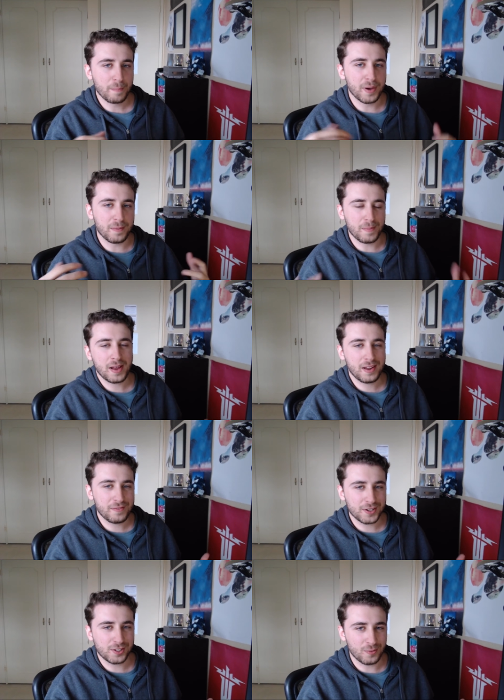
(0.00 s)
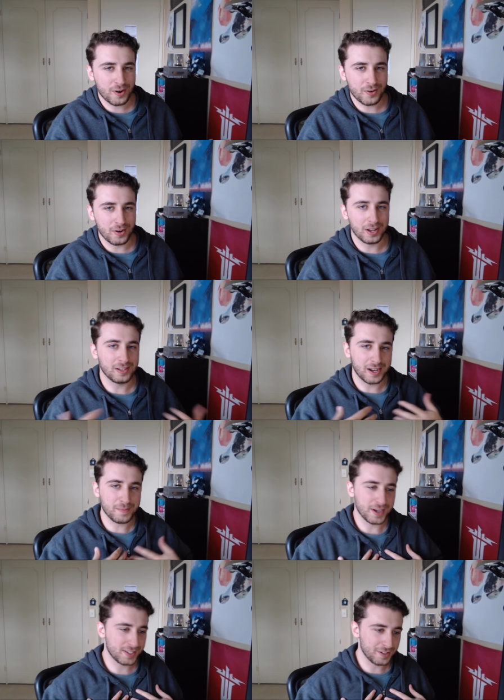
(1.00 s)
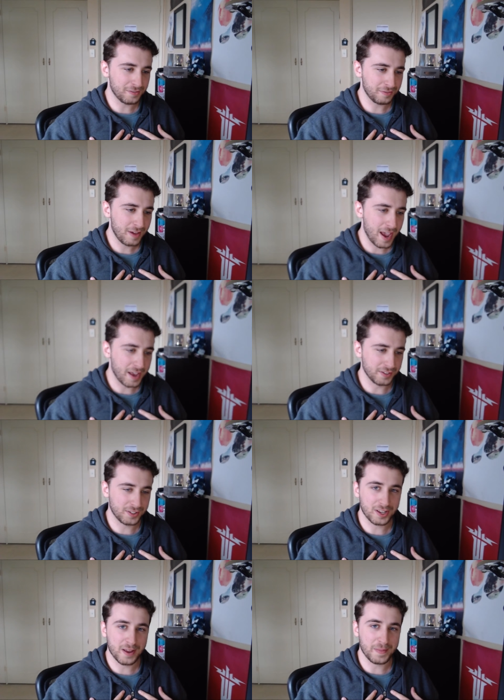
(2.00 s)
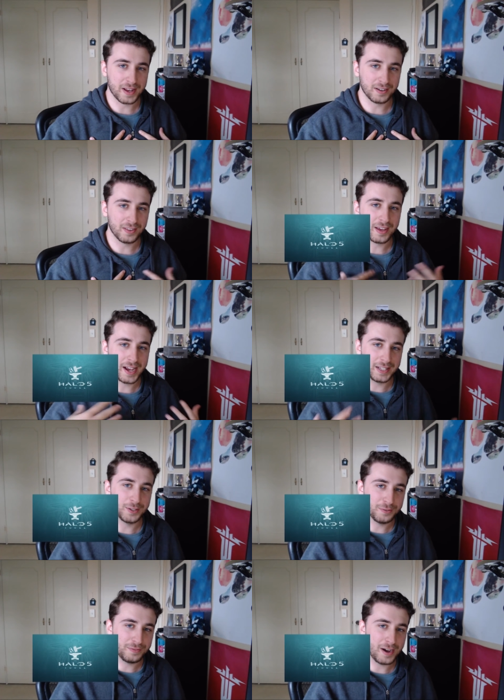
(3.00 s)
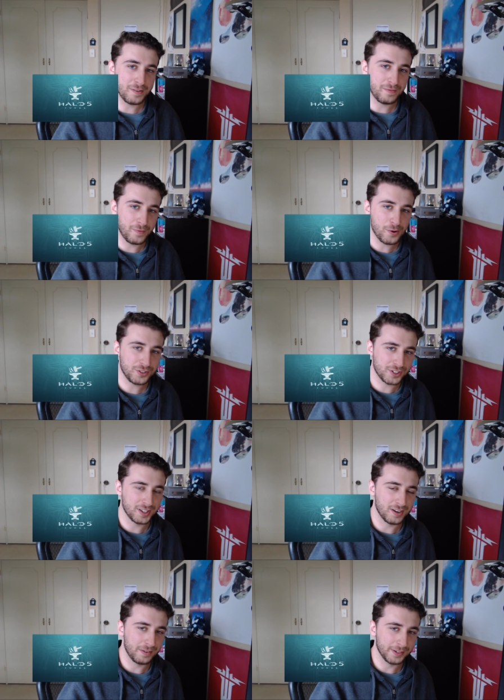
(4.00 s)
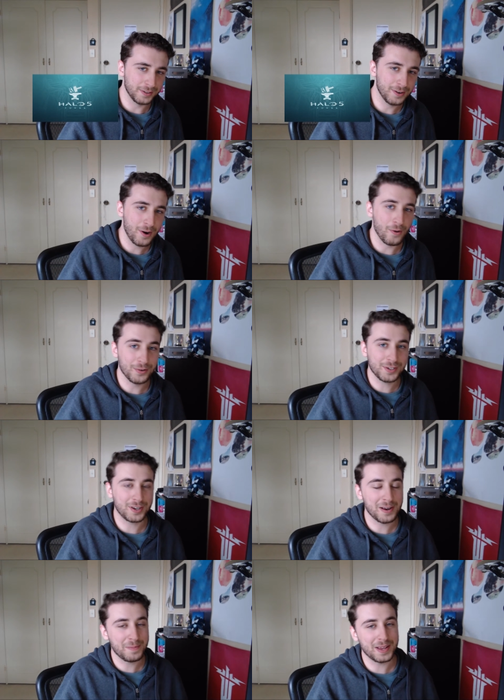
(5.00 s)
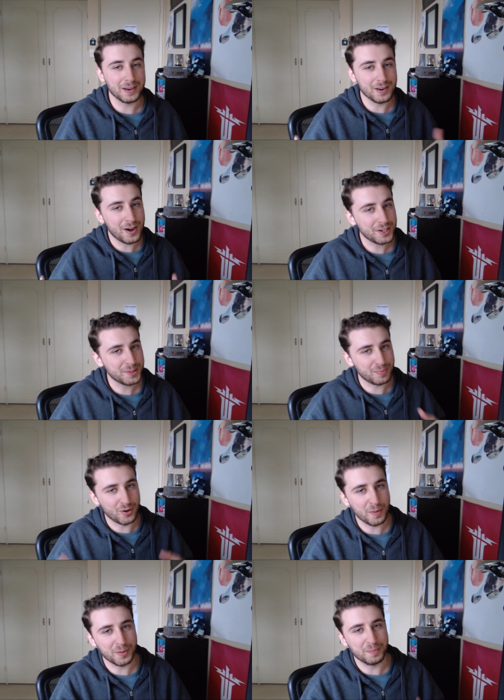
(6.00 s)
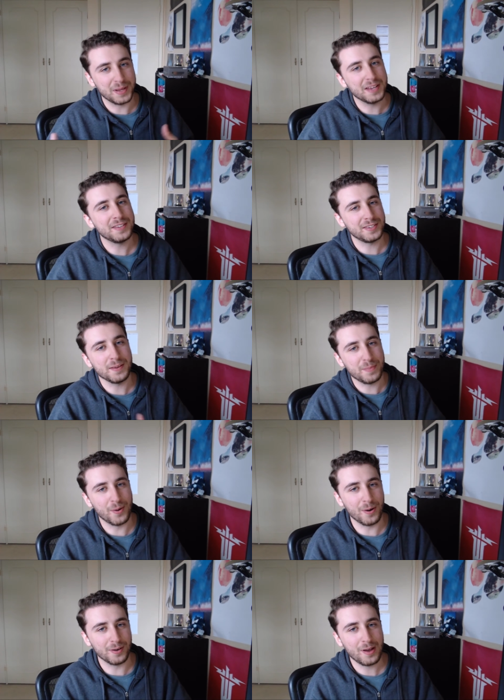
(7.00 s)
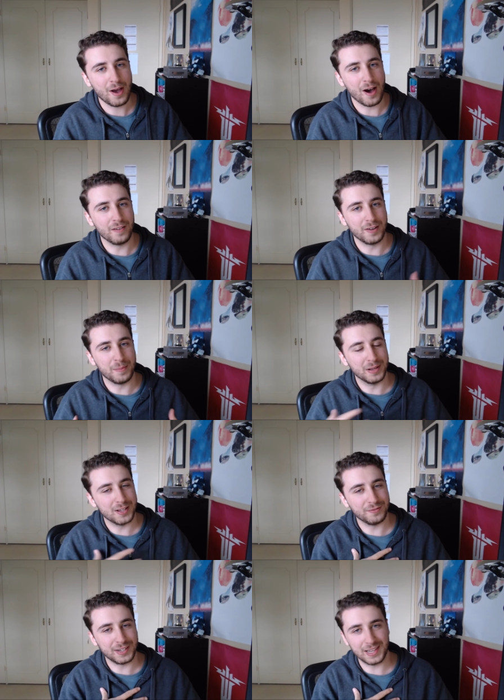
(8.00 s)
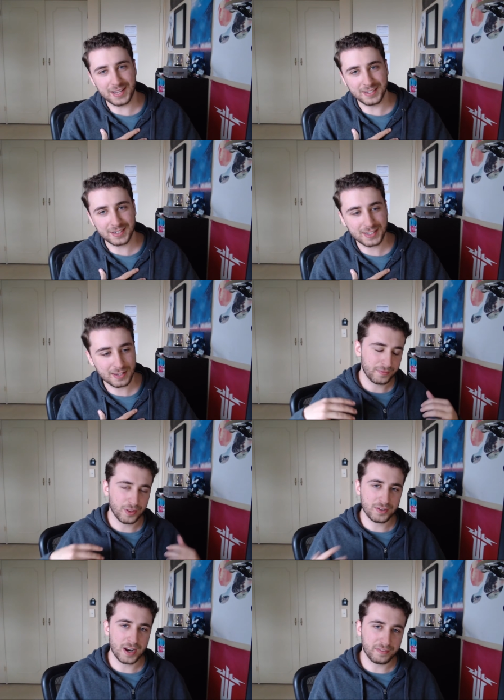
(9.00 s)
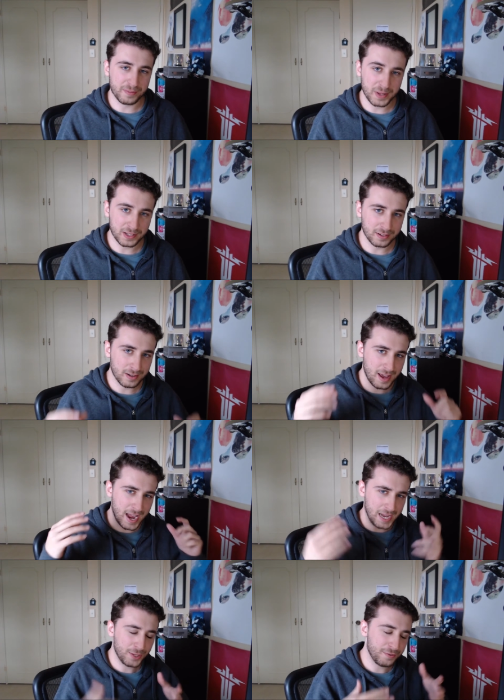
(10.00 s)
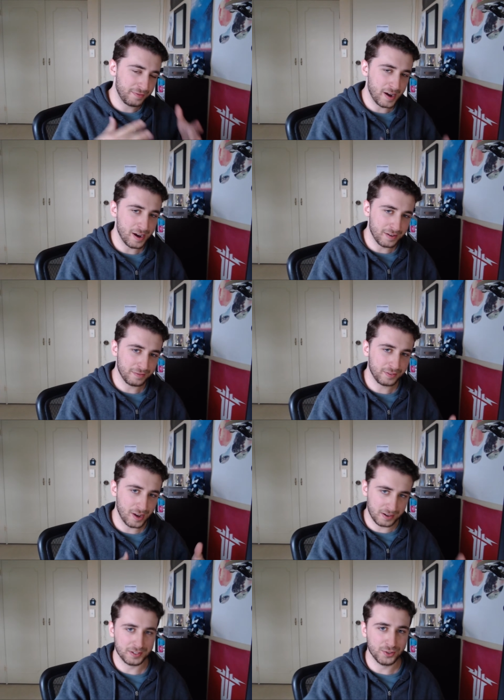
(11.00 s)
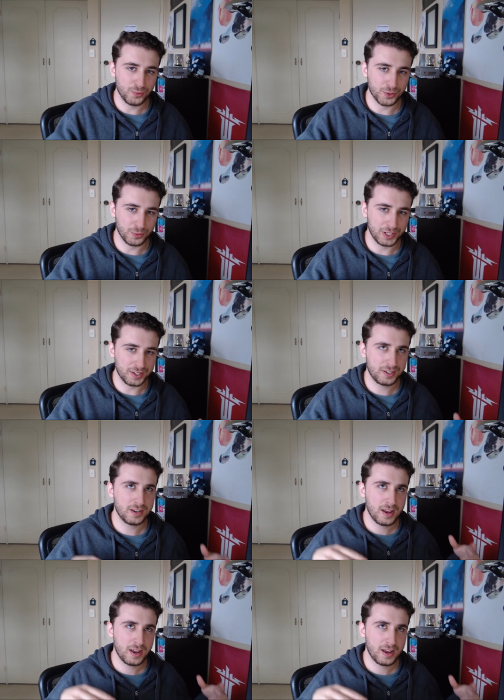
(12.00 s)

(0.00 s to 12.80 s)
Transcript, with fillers: But many of us are wondering, like myself, is this going to be another Halo 5 Forge scenario, or is it going to be a nice proper PC port of our beloved classics? For those not familiar, Halo 5 Guardians was released